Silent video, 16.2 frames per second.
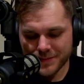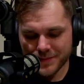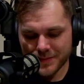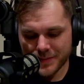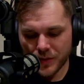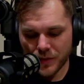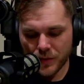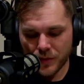
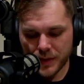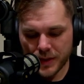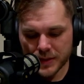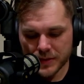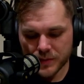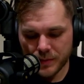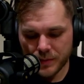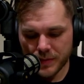2 weeks
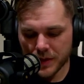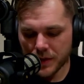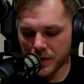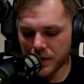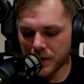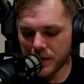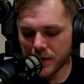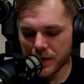we've been
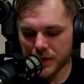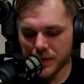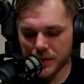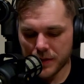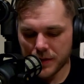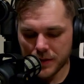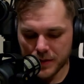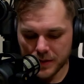gone
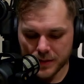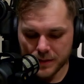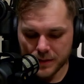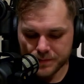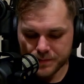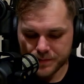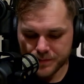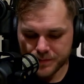
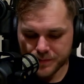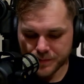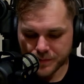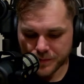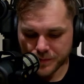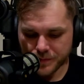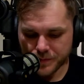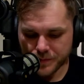
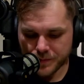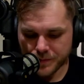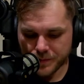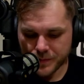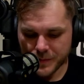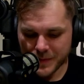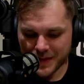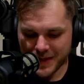
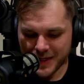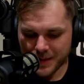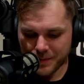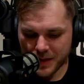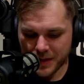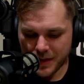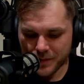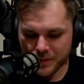that I'm
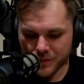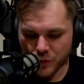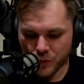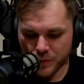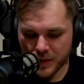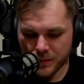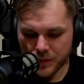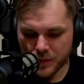not
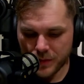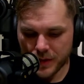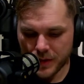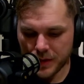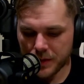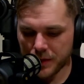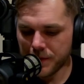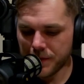
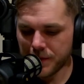remembering.